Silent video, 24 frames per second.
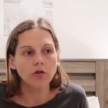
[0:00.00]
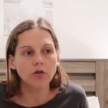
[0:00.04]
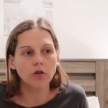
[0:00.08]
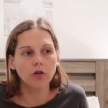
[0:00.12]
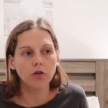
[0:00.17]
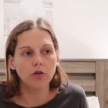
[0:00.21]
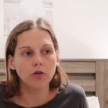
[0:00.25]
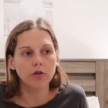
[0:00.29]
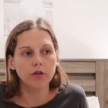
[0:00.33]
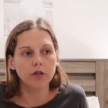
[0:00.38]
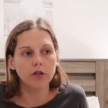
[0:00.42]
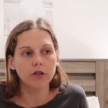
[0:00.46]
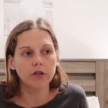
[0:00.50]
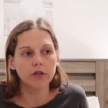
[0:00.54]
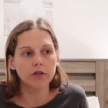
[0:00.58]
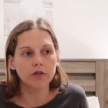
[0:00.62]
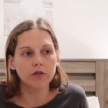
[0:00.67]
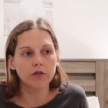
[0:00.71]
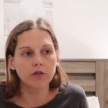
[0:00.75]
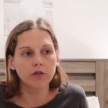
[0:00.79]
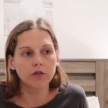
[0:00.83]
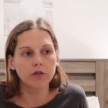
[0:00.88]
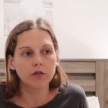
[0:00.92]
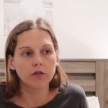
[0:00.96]
told
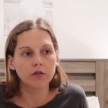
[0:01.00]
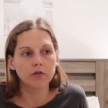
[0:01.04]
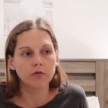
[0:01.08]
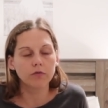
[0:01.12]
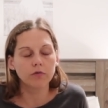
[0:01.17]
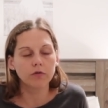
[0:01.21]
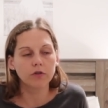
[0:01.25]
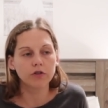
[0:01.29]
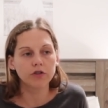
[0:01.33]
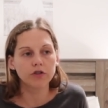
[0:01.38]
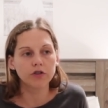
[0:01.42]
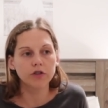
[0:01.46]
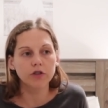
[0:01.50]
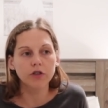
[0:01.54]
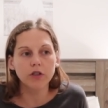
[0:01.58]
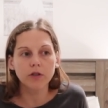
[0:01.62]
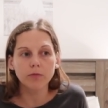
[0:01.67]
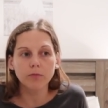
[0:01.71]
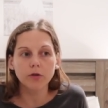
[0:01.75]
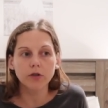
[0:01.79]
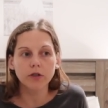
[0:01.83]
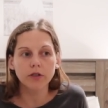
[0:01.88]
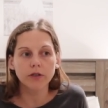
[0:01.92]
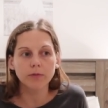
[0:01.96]
us we should
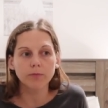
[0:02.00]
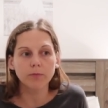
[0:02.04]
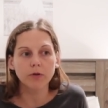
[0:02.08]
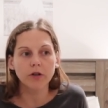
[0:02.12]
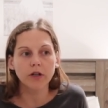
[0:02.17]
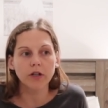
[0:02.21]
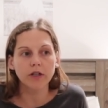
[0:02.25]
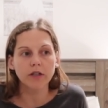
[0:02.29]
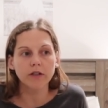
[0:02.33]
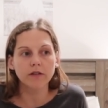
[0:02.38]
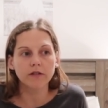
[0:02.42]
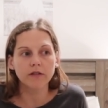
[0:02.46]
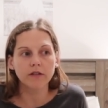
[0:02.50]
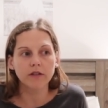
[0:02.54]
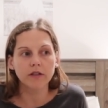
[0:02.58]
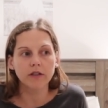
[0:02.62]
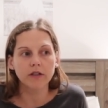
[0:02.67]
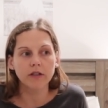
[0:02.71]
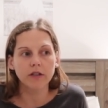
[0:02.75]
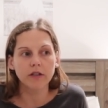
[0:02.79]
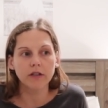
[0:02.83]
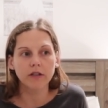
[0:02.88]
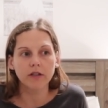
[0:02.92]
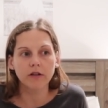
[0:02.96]
abort the pregnancy.
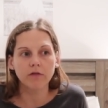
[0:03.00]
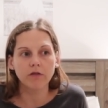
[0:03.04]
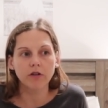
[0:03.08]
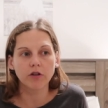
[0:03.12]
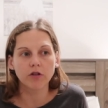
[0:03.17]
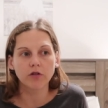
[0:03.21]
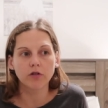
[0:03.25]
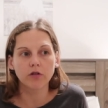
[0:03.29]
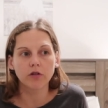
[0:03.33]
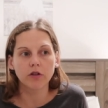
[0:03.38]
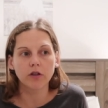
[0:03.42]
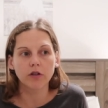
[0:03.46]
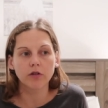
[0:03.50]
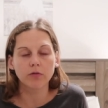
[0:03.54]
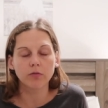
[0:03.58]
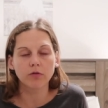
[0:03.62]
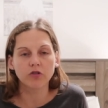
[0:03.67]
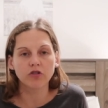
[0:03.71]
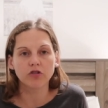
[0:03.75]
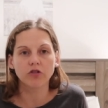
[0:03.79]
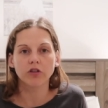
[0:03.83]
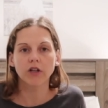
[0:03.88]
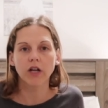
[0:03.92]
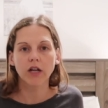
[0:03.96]
They never told us we
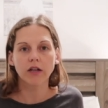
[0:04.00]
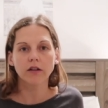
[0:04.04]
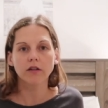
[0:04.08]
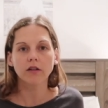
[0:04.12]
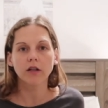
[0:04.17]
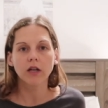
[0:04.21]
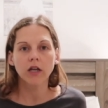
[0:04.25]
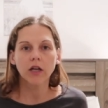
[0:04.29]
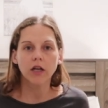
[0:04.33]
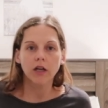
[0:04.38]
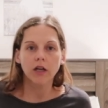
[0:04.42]
should not